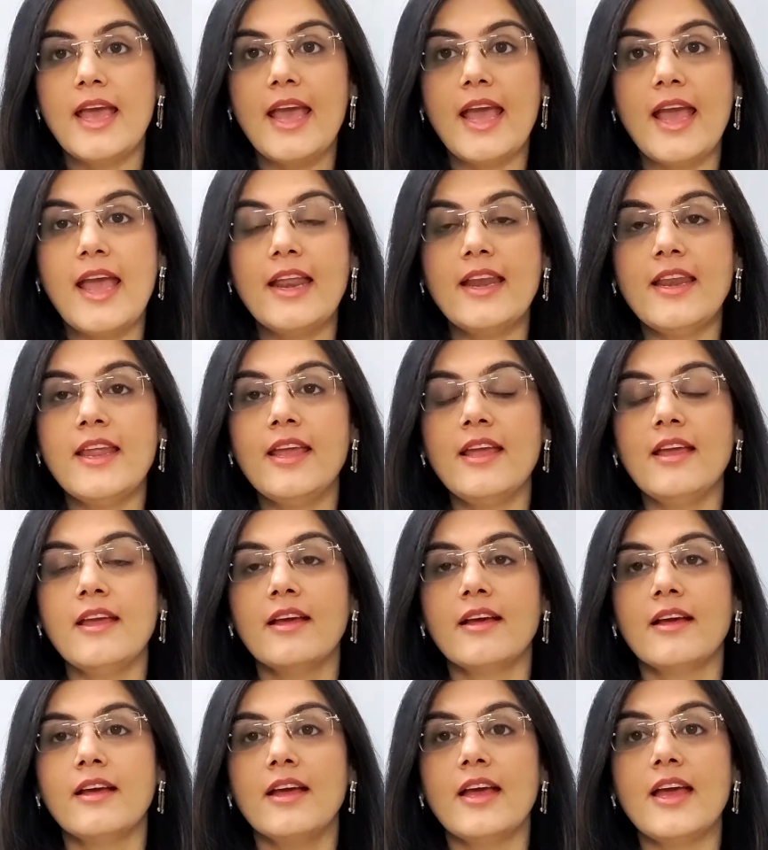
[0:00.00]
Any
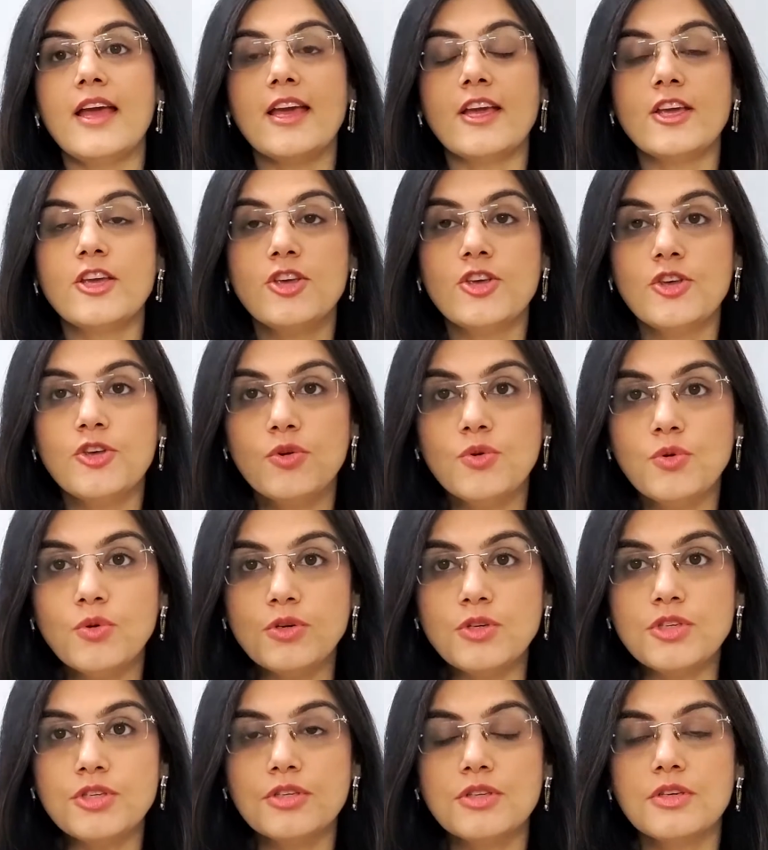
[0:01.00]

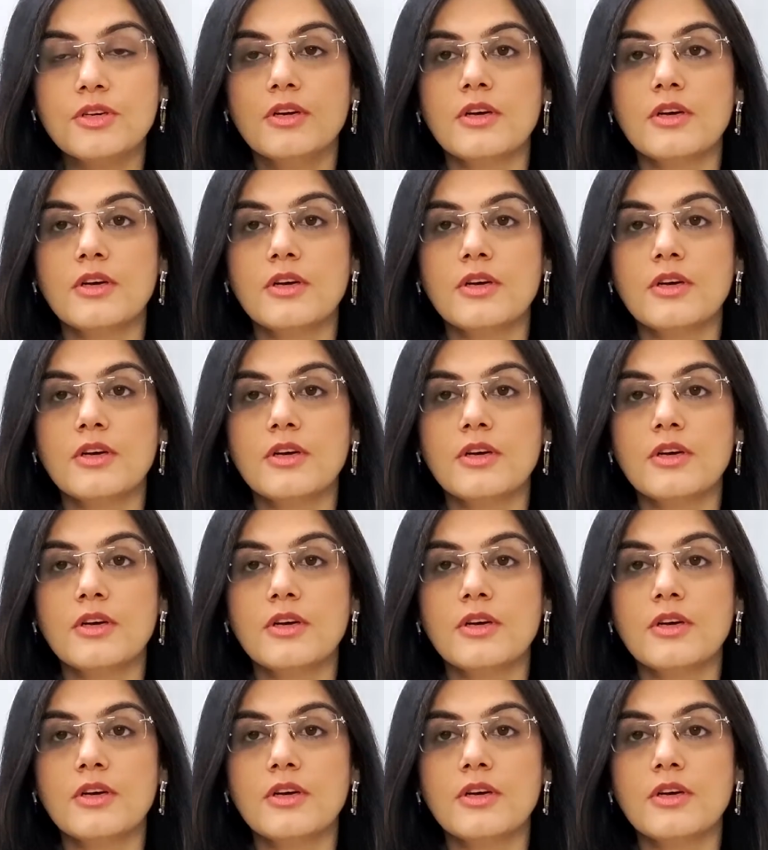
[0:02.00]
acute,